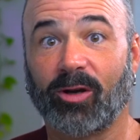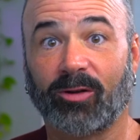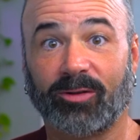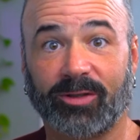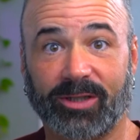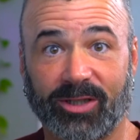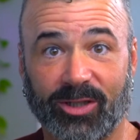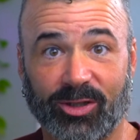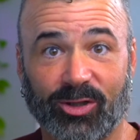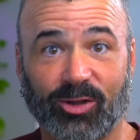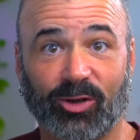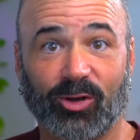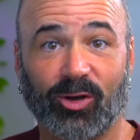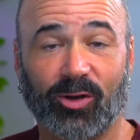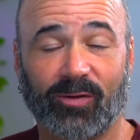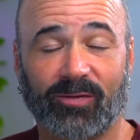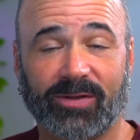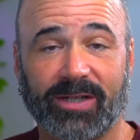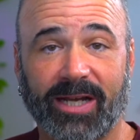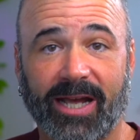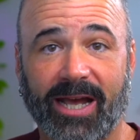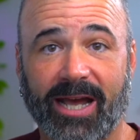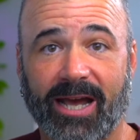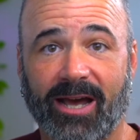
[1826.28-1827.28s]
deserve
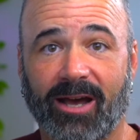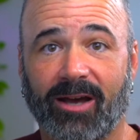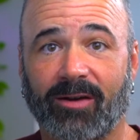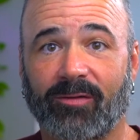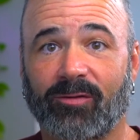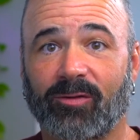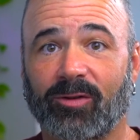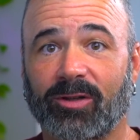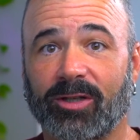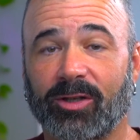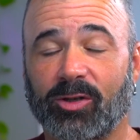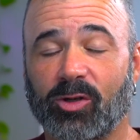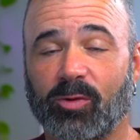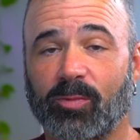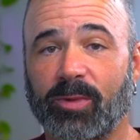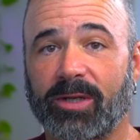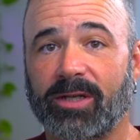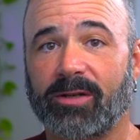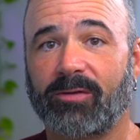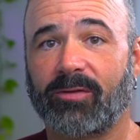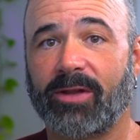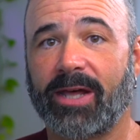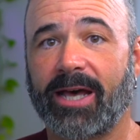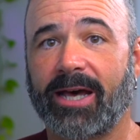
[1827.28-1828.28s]
to have a little bit
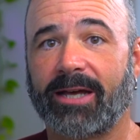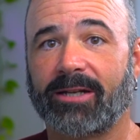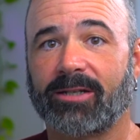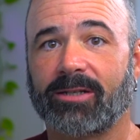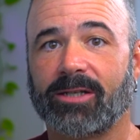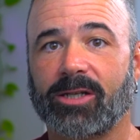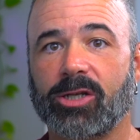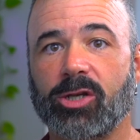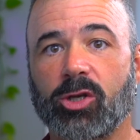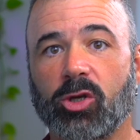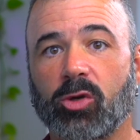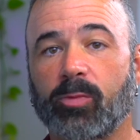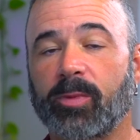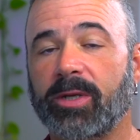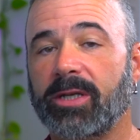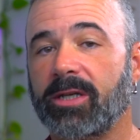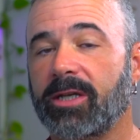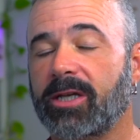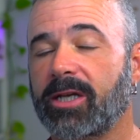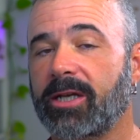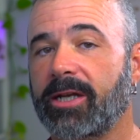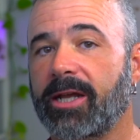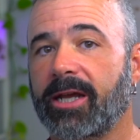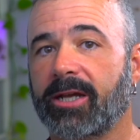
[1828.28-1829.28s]
of that human
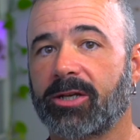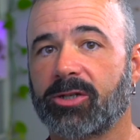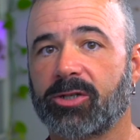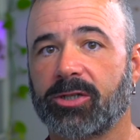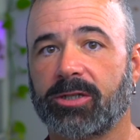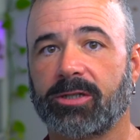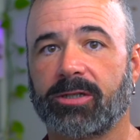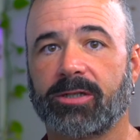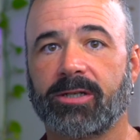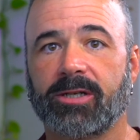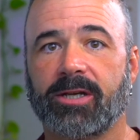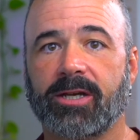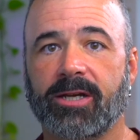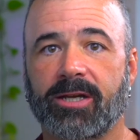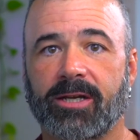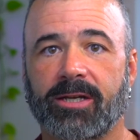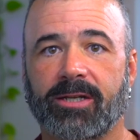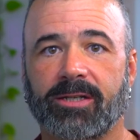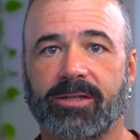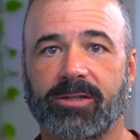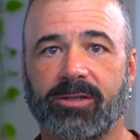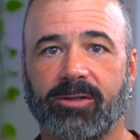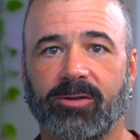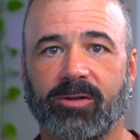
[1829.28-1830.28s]
connection,
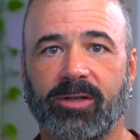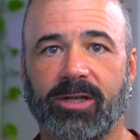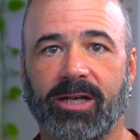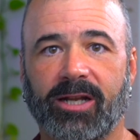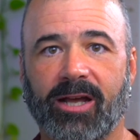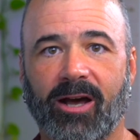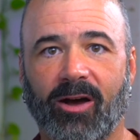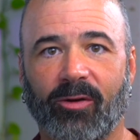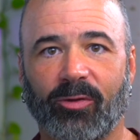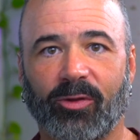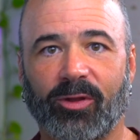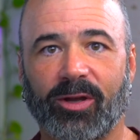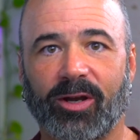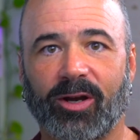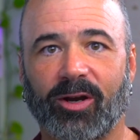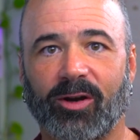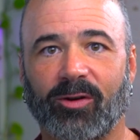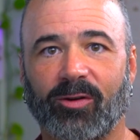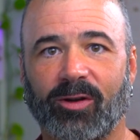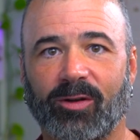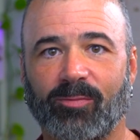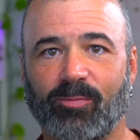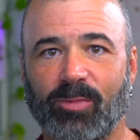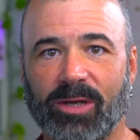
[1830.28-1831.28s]
to get out
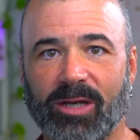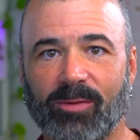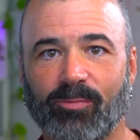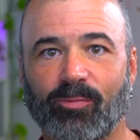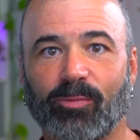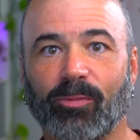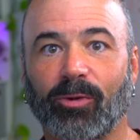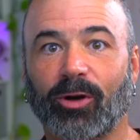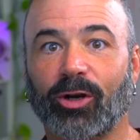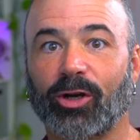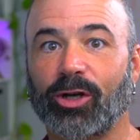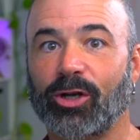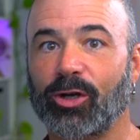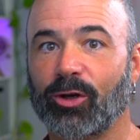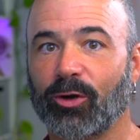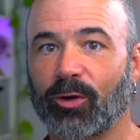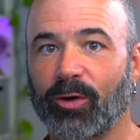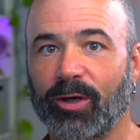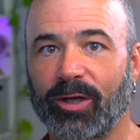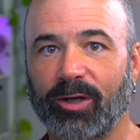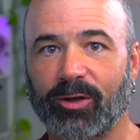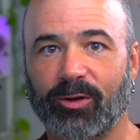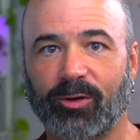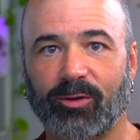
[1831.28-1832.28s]
there and be
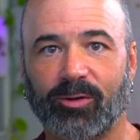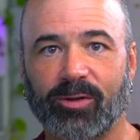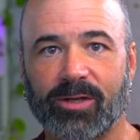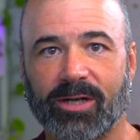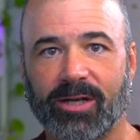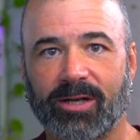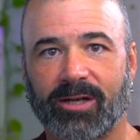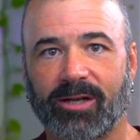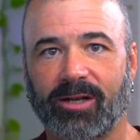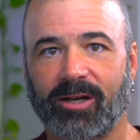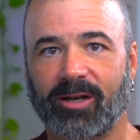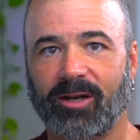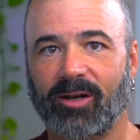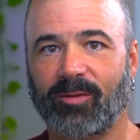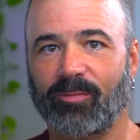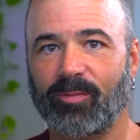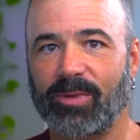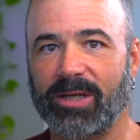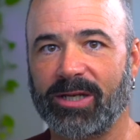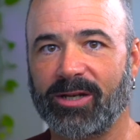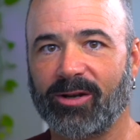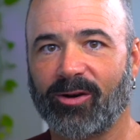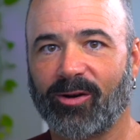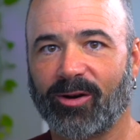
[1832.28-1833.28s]
mercurial,
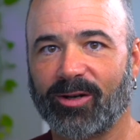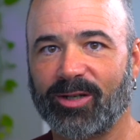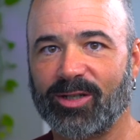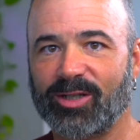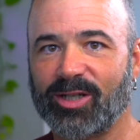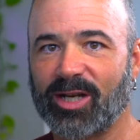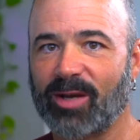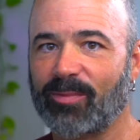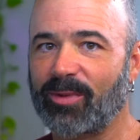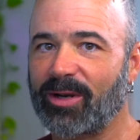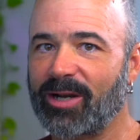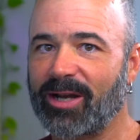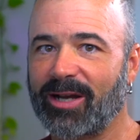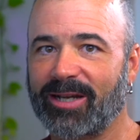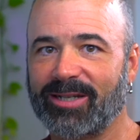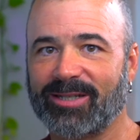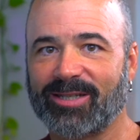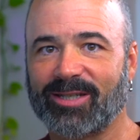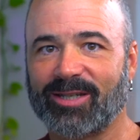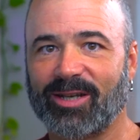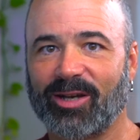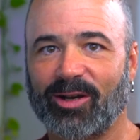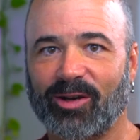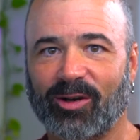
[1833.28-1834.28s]
be our Gemini
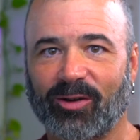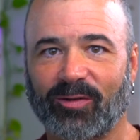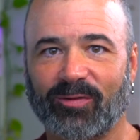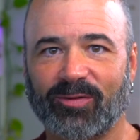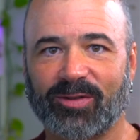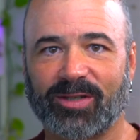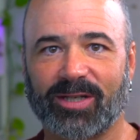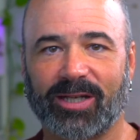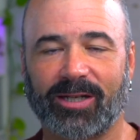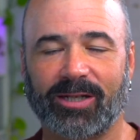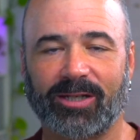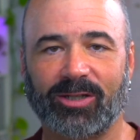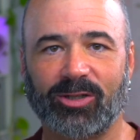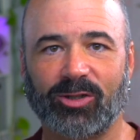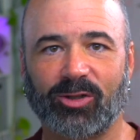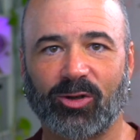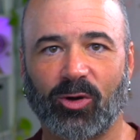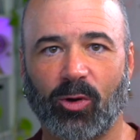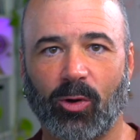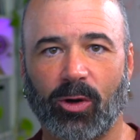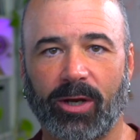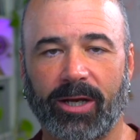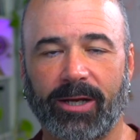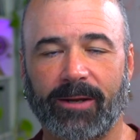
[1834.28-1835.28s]
selves, and
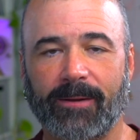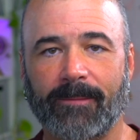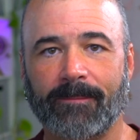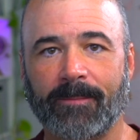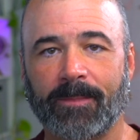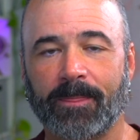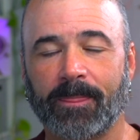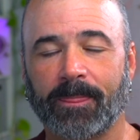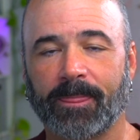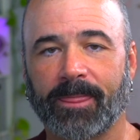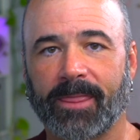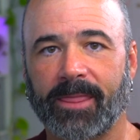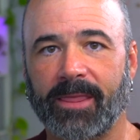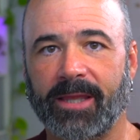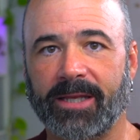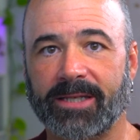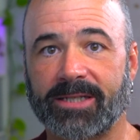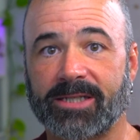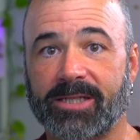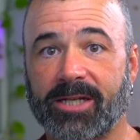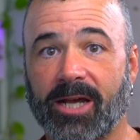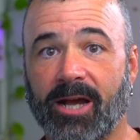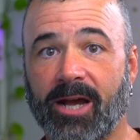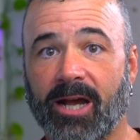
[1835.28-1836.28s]
enjoy
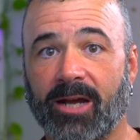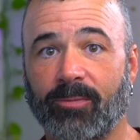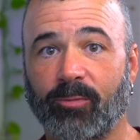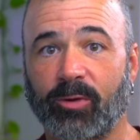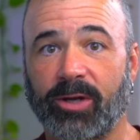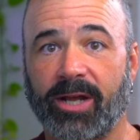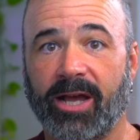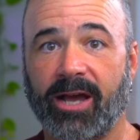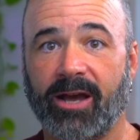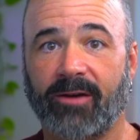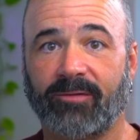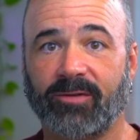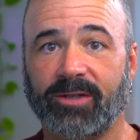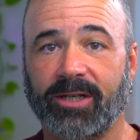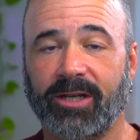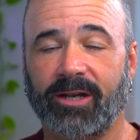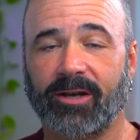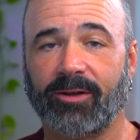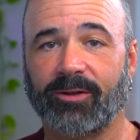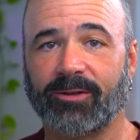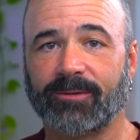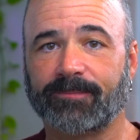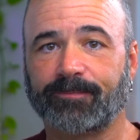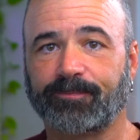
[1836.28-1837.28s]
this time we have
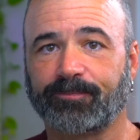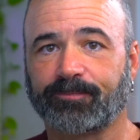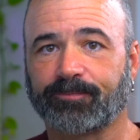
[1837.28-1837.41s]
together.